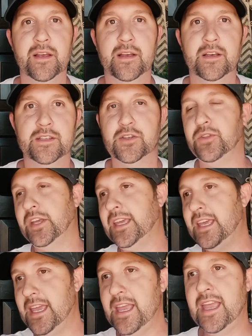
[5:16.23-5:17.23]
So the
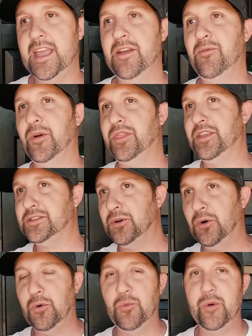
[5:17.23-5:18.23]
key with this
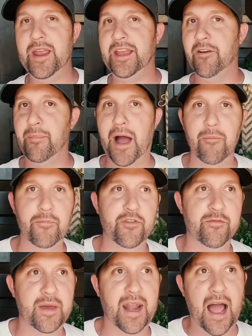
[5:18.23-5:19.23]
whole week about
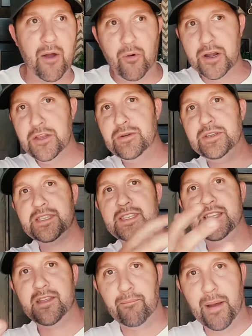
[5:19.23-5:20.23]
movement, I want you to
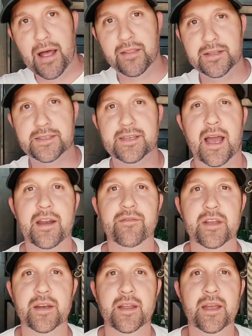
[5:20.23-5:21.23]
see the balance side of
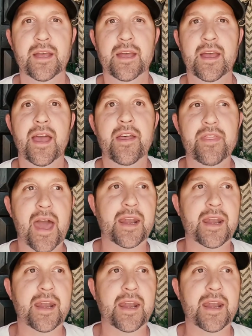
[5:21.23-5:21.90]
it. And that